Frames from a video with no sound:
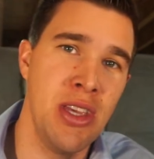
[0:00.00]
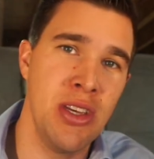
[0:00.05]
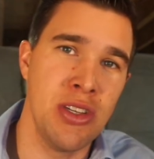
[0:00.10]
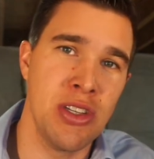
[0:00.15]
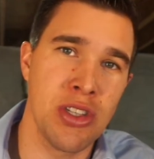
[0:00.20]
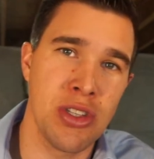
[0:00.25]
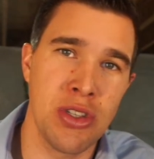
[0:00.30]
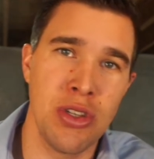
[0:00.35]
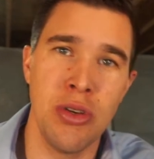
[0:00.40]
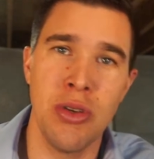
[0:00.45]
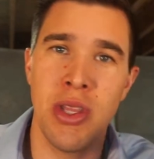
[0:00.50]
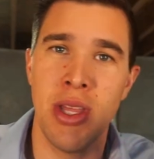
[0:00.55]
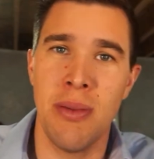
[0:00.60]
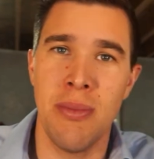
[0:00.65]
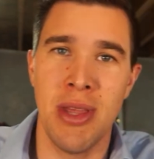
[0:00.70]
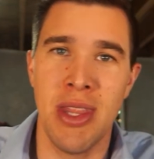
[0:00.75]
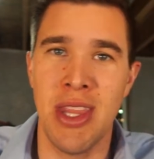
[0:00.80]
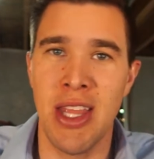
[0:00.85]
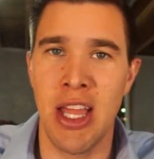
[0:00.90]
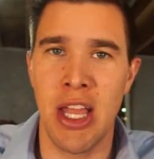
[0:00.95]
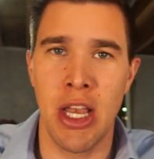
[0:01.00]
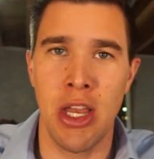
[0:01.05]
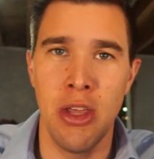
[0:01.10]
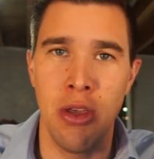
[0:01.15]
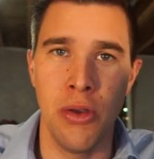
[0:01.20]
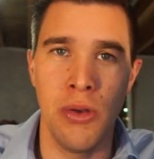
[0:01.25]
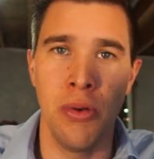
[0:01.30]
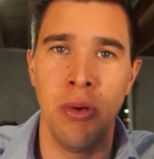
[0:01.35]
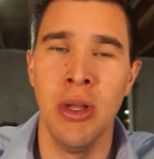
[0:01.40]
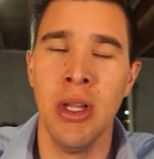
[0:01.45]
You just do them, and then
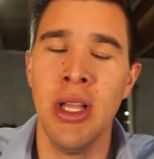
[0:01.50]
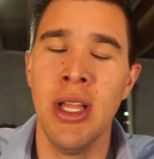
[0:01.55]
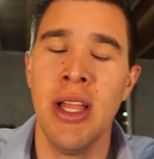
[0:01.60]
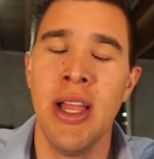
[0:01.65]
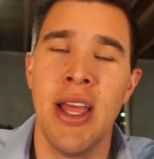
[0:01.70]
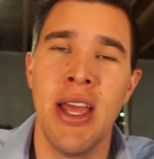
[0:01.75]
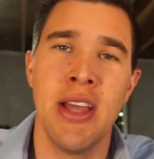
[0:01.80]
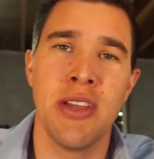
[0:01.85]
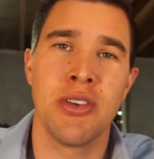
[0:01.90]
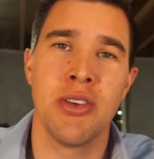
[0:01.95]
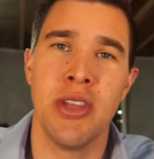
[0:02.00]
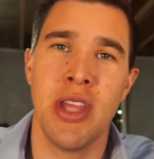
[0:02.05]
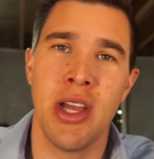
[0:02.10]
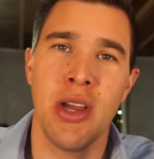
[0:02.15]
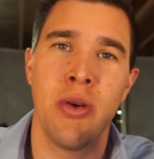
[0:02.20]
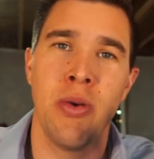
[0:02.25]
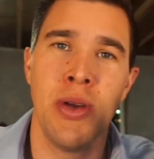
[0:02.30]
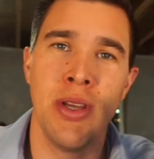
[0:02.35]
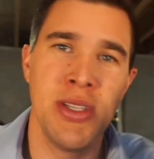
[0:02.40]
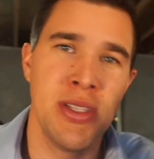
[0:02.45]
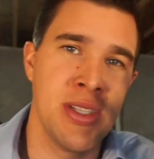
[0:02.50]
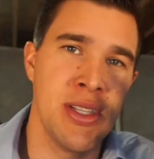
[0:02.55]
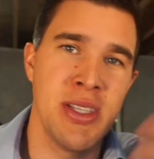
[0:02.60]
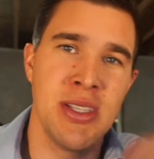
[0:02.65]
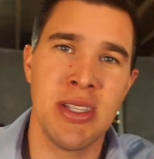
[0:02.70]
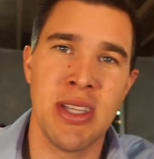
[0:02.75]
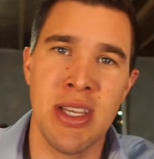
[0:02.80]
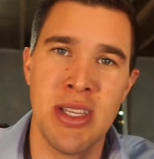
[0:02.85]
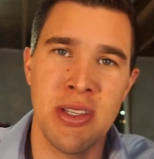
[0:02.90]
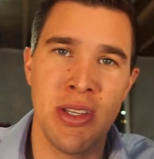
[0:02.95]
you answer that quiz that
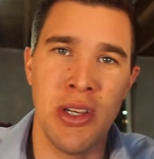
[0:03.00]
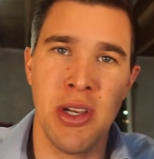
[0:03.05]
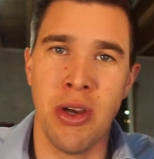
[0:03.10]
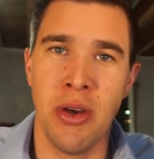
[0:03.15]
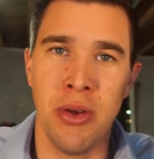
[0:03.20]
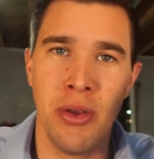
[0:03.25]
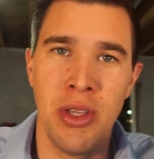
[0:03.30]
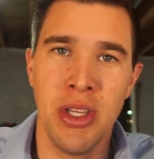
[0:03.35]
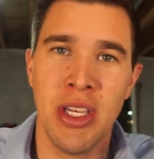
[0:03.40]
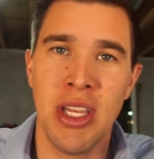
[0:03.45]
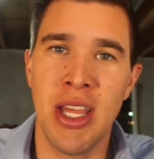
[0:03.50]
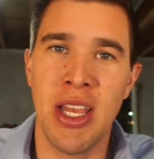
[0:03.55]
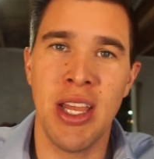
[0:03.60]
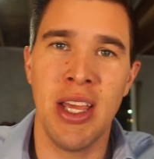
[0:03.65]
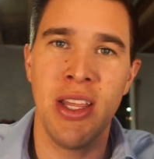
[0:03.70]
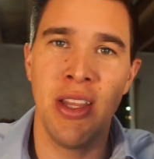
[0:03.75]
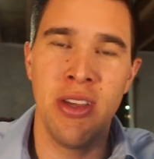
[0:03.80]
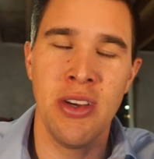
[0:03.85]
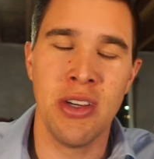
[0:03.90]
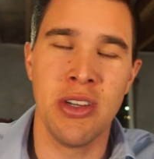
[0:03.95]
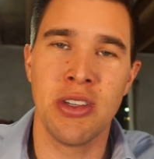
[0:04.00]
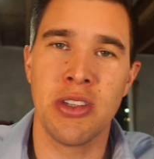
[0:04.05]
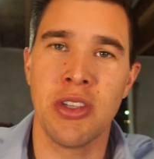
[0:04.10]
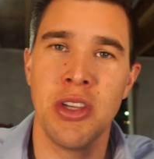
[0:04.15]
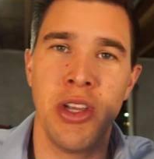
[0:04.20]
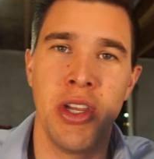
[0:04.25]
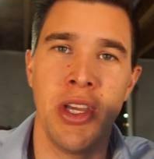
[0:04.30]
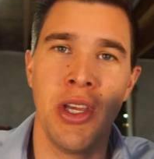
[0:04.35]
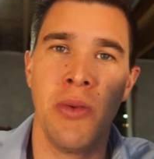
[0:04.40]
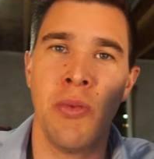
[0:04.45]
says, you know, you did it, you
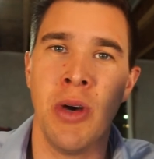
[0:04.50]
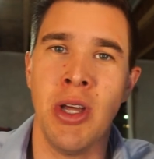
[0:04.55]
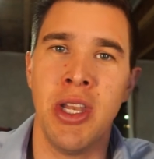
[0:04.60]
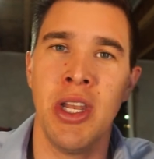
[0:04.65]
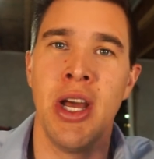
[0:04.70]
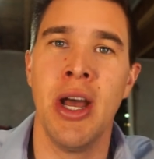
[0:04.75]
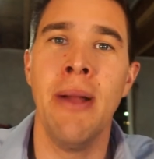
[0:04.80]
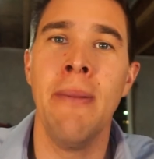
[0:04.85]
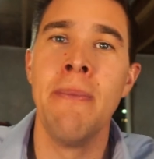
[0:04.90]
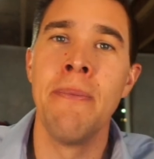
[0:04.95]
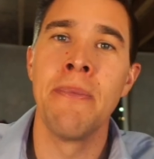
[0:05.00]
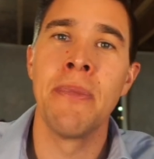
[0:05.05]
understood it, whatnot.